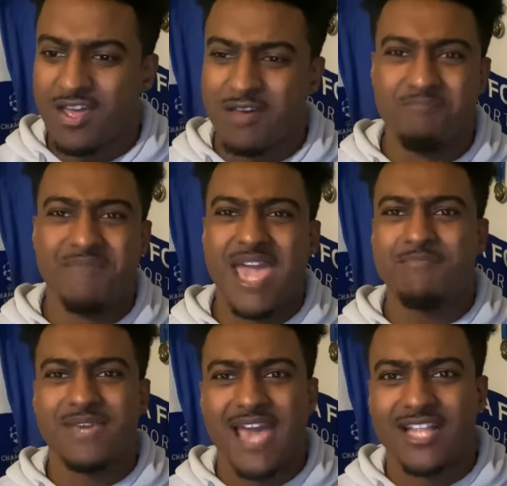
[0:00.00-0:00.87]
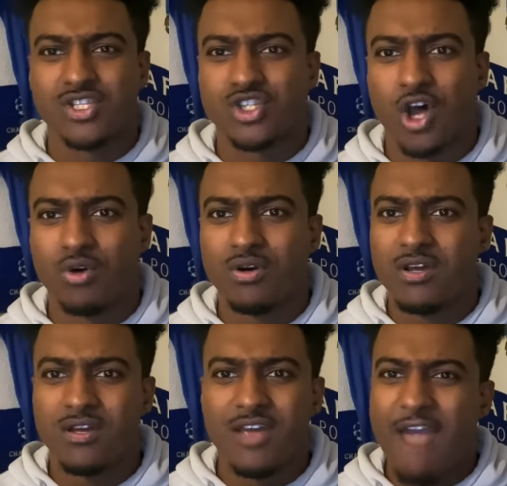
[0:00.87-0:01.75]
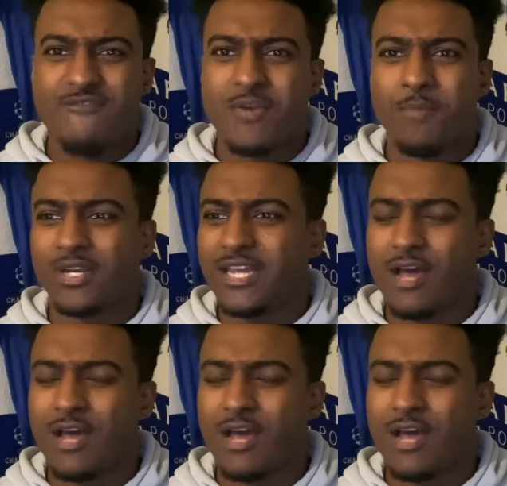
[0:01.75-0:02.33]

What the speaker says: Maybe Enzo. Everybody